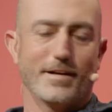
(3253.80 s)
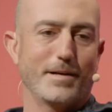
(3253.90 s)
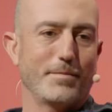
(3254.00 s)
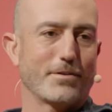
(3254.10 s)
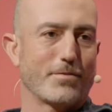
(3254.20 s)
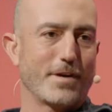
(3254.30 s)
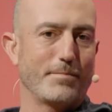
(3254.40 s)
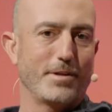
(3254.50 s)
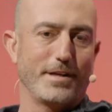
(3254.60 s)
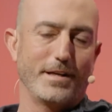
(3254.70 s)
I'm
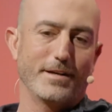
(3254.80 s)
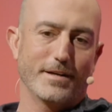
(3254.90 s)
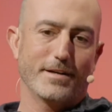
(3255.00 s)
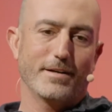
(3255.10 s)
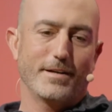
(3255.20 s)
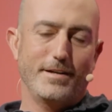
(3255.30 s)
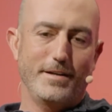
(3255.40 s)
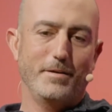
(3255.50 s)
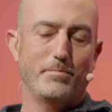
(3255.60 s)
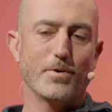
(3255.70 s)
incredibly,
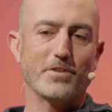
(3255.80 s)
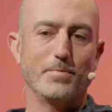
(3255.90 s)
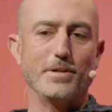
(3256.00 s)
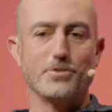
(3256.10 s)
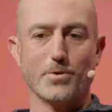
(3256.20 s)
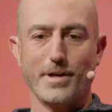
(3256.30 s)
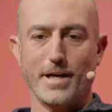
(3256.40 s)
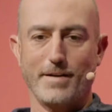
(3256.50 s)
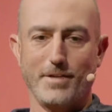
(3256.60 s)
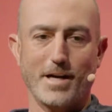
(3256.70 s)
it brings me joy to
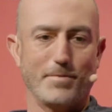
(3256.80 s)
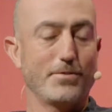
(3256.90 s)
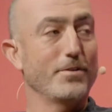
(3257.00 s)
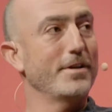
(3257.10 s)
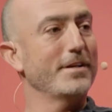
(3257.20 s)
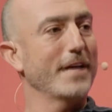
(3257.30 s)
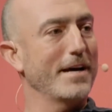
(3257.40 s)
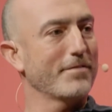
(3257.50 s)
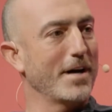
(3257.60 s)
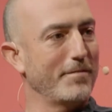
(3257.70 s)
have the opportunity to
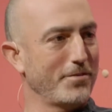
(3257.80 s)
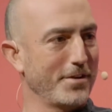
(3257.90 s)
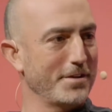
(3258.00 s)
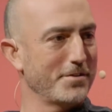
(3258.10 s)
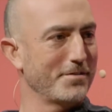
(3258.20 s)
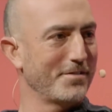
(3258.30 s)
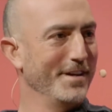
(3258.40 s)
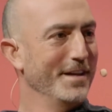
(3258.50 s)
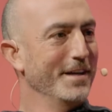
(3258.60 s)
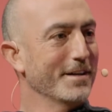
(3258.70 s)
have conversations
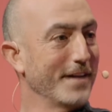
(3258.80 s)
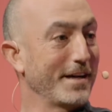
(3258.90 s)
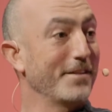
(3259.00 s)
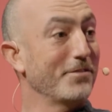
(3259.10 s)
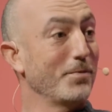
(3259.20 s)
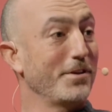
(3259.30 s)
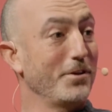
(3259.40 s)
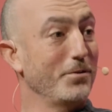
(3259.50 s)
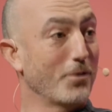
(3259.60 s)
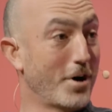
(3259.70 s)
like this with
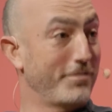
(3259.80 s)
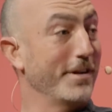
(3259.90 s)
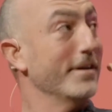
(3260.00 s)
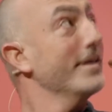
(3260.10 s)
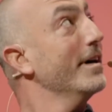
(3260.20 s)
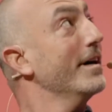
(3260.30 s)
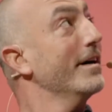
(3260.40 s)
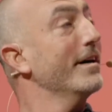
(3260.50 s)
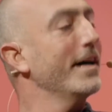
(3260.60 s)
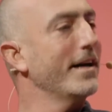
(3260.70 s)
you often,
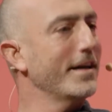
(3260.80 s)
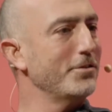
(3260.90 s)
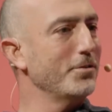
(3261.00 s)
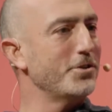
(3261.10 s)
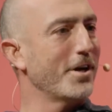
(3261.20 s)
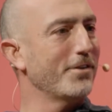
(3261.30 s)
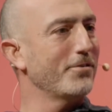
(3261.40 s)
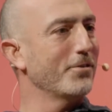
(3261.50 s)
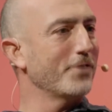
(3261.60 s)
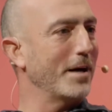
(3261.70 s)
and I do cherish
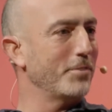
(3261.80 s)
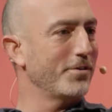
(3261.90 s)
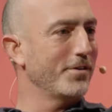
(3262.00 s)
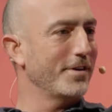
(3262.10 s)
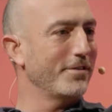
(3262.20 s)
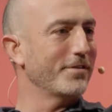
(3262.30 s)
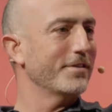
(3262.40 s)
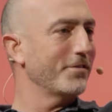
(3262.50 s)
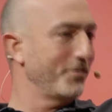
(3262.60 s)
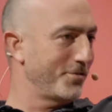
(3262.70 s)
those opportunities,
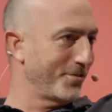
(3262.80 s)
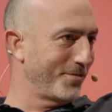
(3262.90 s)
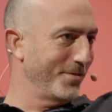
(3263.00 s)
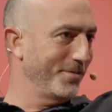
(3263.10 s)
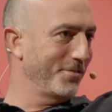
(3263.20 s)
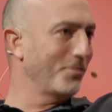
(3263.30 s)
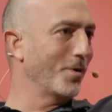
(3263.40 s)
and this is just